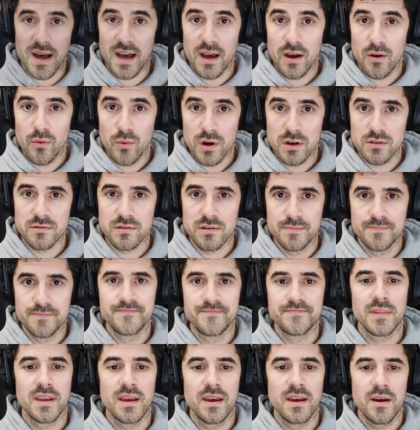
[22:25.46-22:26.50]
I won't.
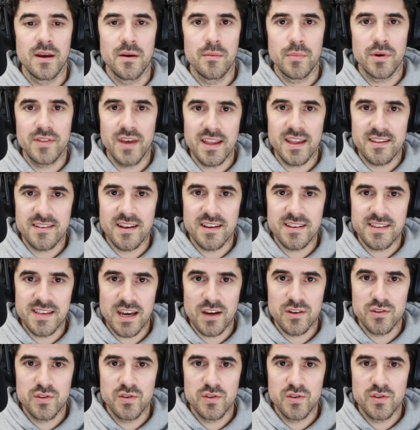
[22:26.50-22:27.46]
But that's not down